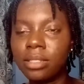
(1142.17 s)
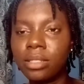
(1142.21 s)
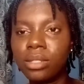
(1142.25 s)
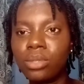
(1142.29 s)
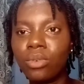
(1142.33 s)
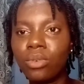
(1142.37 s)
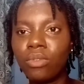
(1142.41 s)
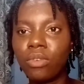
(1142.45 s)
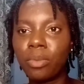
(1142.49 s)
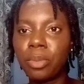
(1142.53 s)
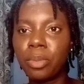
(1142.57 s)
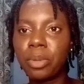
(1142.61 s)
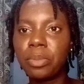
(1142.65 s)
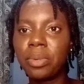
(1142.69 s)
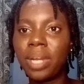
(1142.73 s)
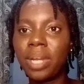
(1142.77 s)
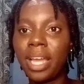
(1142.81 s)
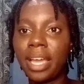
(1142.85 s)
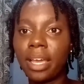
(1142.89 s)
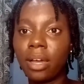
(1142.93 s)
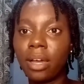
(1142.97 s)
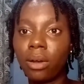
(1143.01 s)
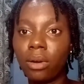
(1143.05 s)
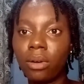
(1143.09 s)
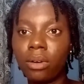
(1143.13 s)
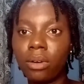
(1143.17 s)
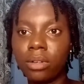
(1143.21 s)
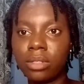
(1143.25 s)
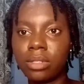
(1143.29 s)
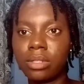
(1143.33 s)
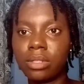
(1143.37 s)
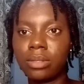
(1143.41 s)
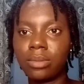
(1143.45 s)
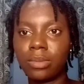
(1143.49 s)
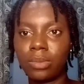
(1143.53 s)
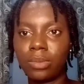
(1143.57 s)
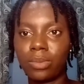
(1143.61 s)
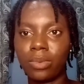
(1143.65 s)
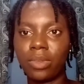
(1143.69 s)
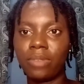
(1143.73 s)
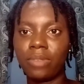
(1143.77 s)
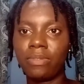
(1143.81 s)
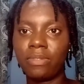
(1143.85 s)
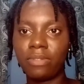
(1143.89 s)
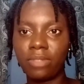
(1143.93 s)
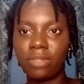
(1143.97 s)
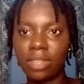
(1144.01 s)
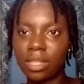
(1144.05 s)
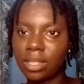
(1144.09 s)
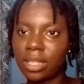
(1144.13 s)
So for people like us with
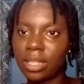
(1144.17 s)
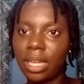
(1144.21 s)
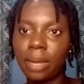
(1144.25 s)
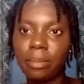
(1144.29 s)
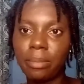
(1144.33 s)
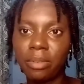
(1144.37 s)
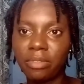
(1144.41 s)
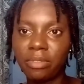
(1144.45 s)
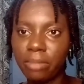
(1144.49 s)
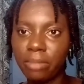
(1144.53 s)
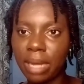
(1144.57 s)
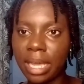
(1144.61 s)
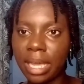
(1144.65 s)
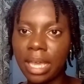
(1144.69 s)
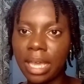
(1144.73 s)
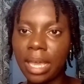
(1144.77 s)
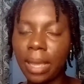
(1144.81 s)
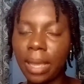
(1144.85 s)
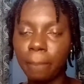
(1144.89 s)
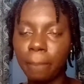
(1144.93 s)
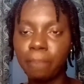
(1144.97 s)
this type of my hair,